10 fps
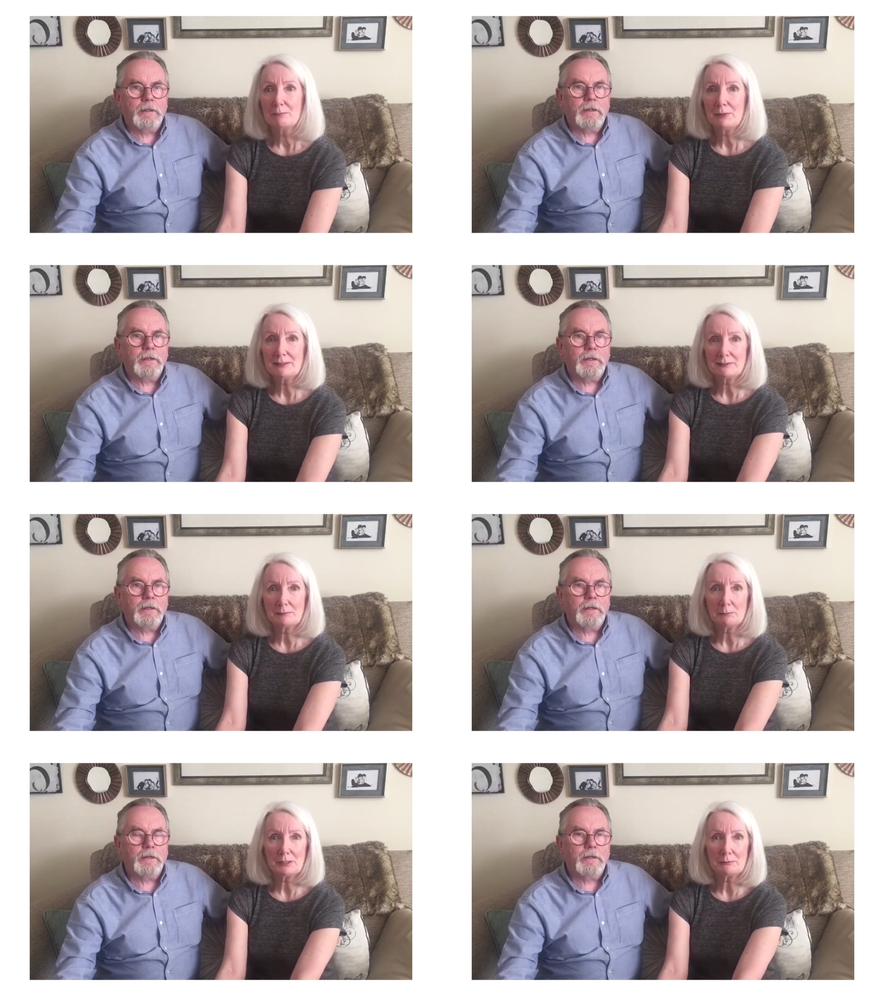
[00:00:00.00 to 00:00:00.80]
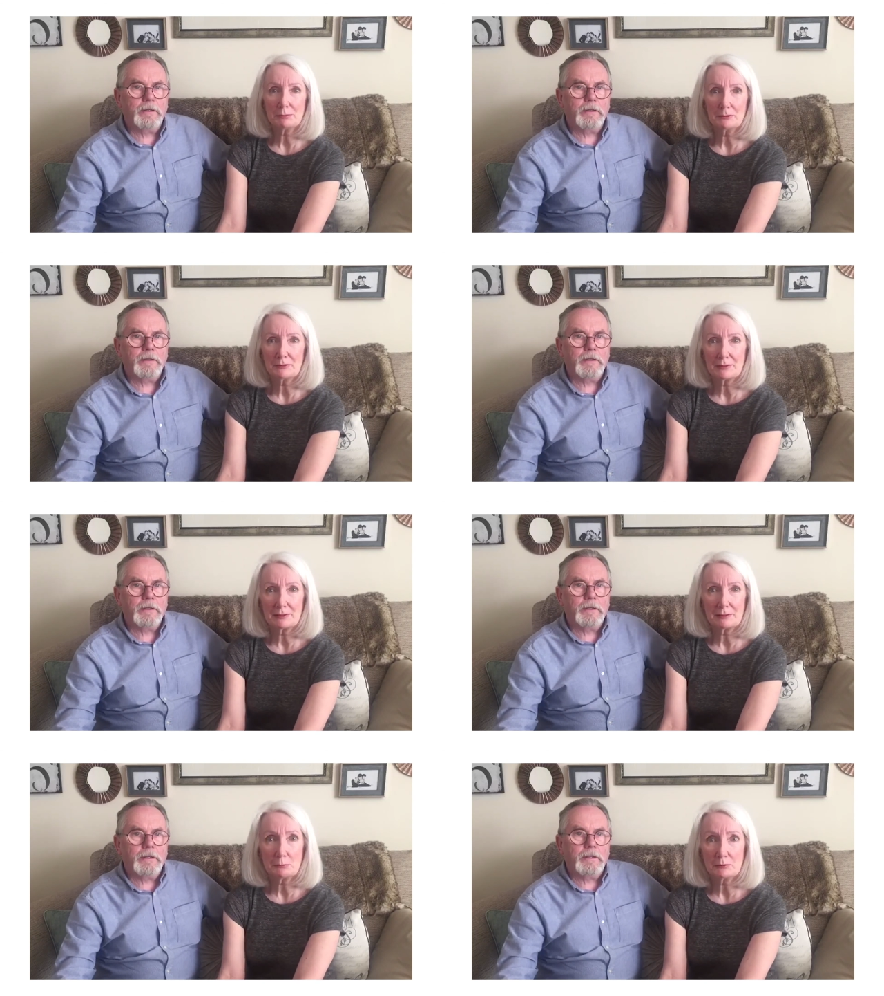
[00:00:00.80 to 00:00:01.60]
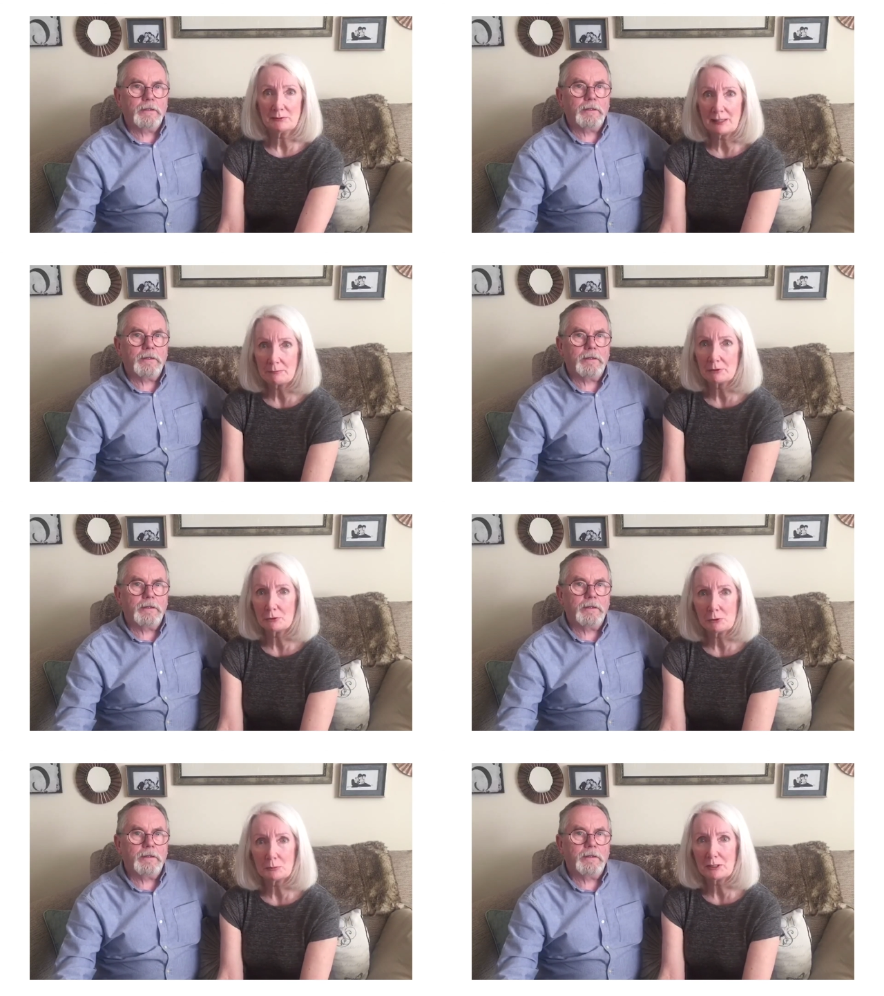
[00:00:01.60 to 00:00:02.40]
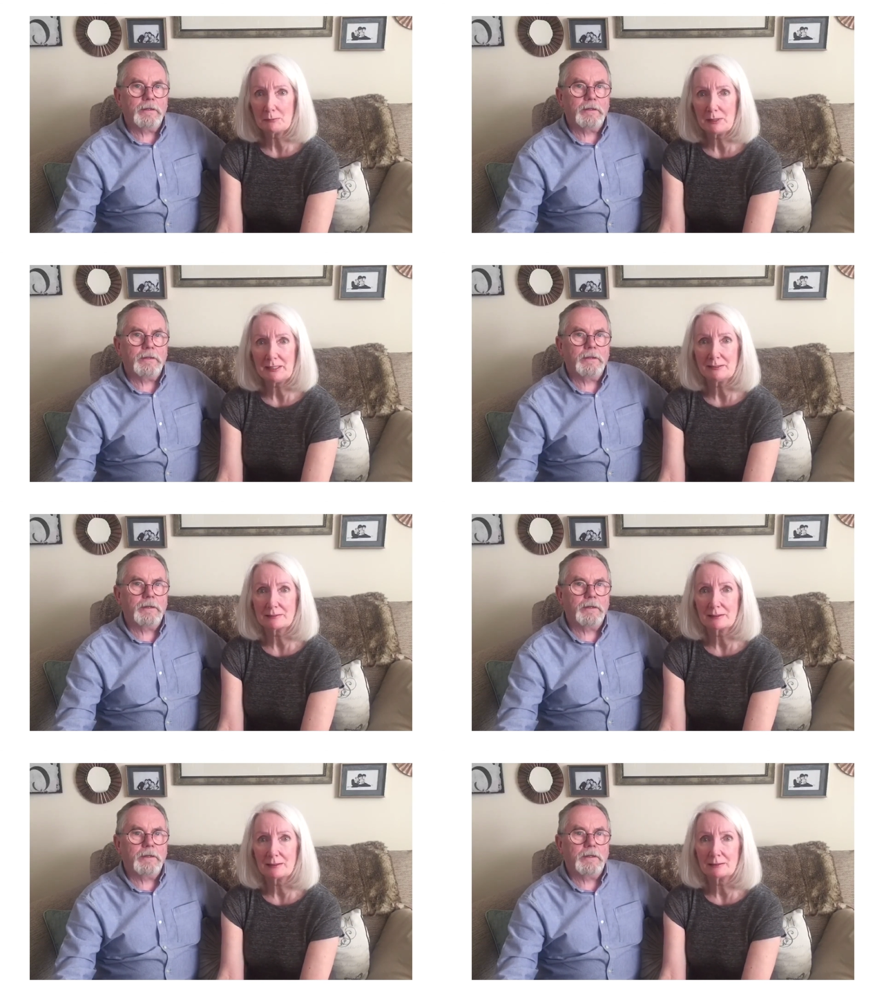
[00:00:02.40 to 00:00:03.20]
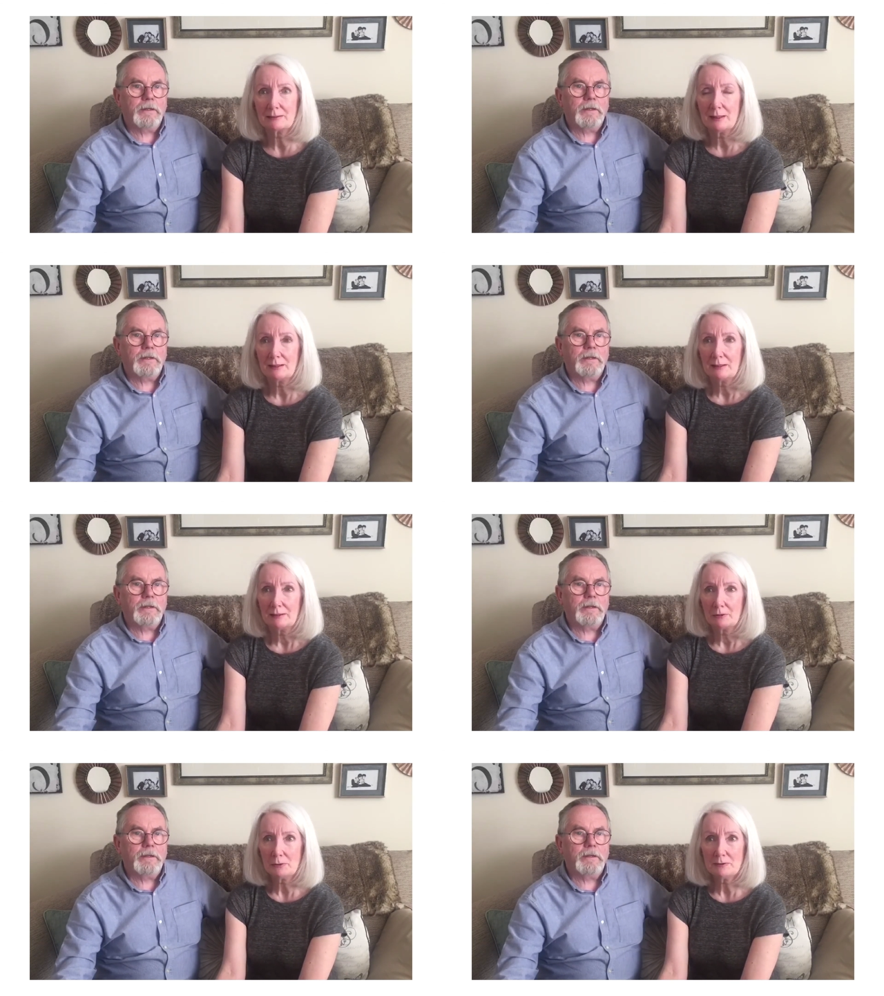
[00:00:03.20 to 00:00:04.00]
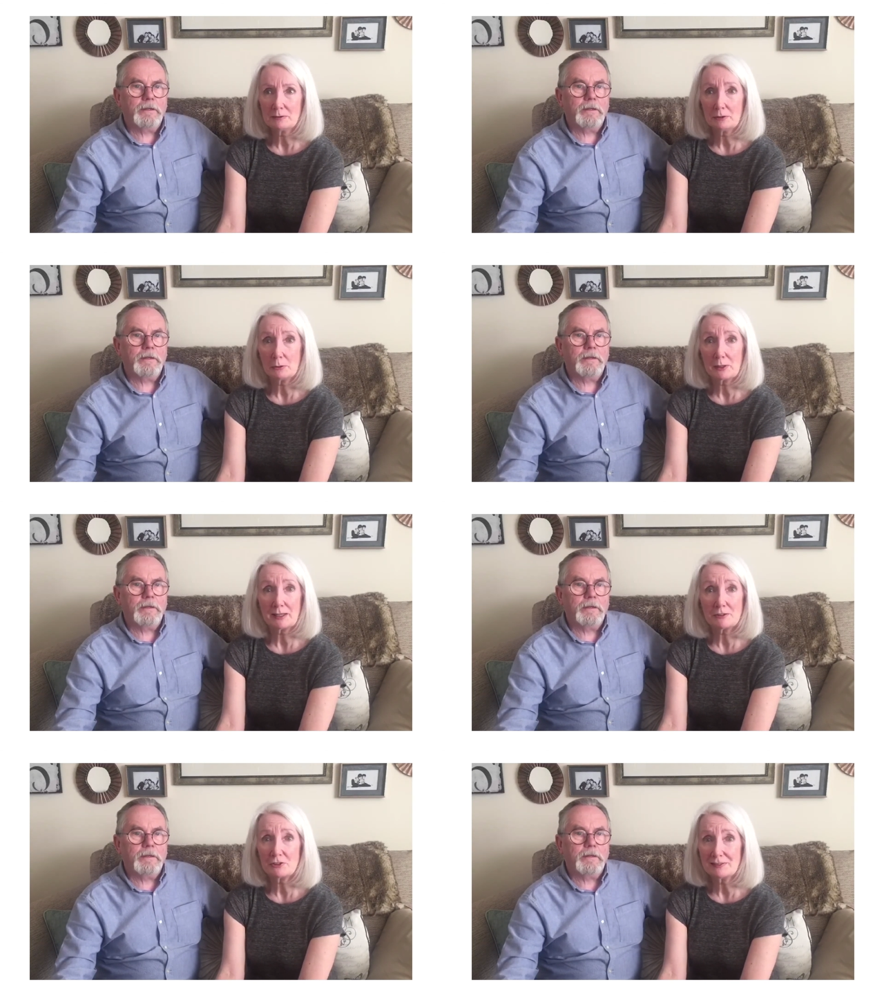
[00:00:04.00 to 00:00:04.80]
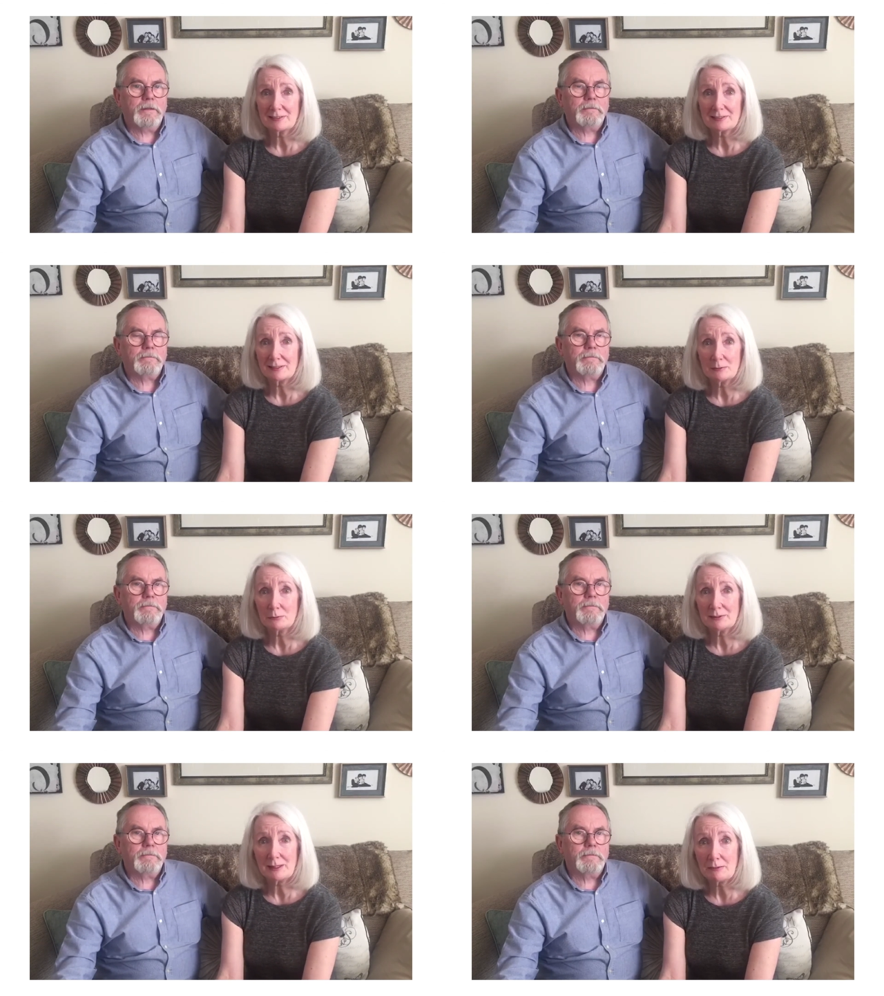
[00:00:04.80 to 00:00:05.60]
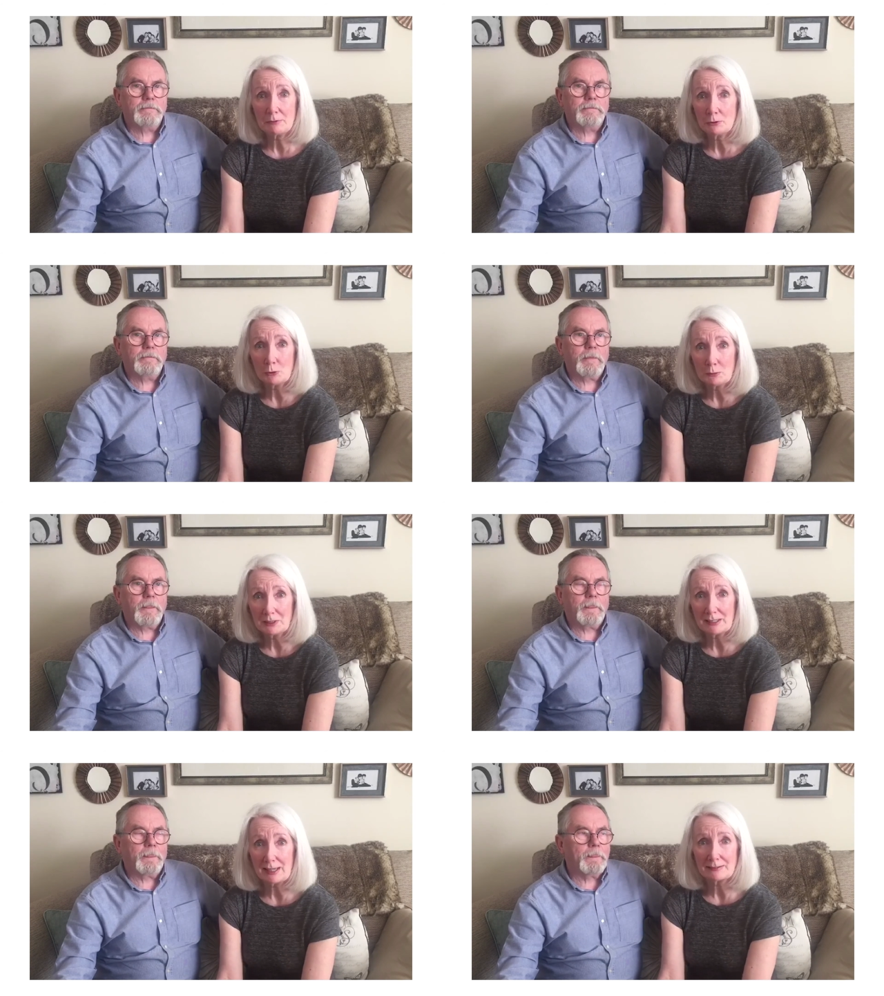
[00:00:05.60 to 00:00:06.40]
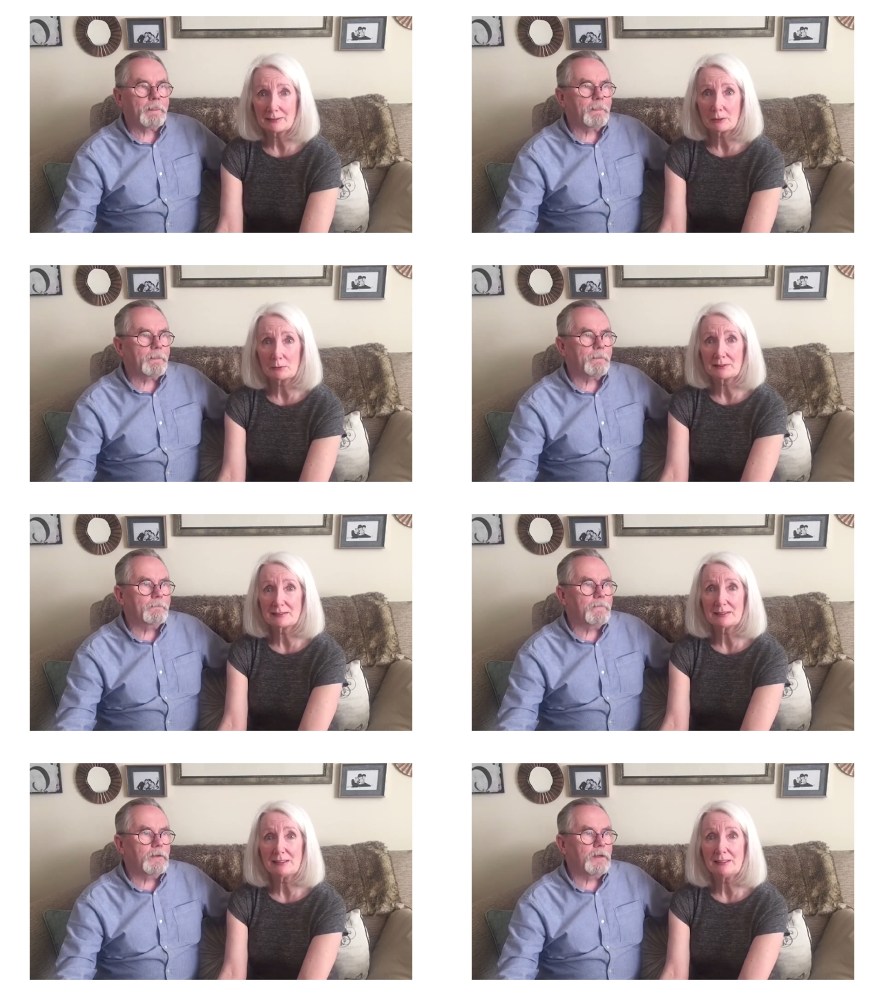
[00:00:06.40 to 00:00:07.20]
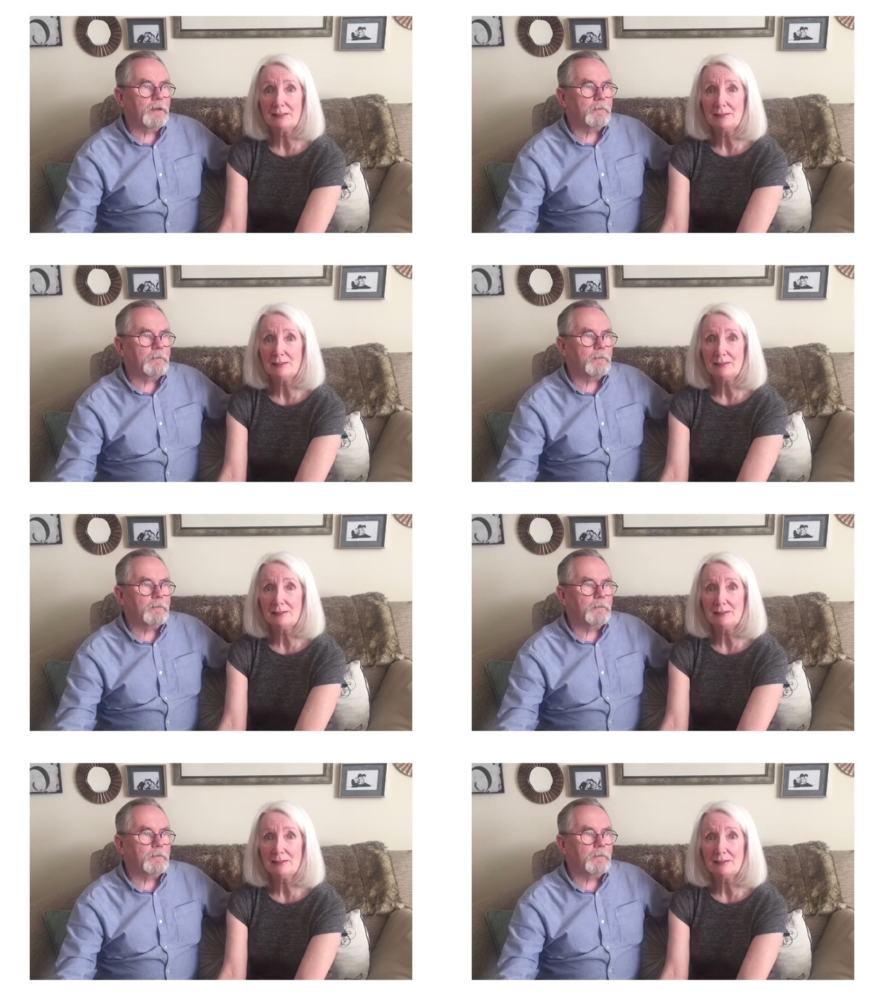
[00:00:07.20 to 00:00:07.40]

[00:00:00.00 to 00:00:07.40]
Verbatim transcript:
Speaker 1: meeting people that you would never normally meet and going to locations that you would never normally get to go and see,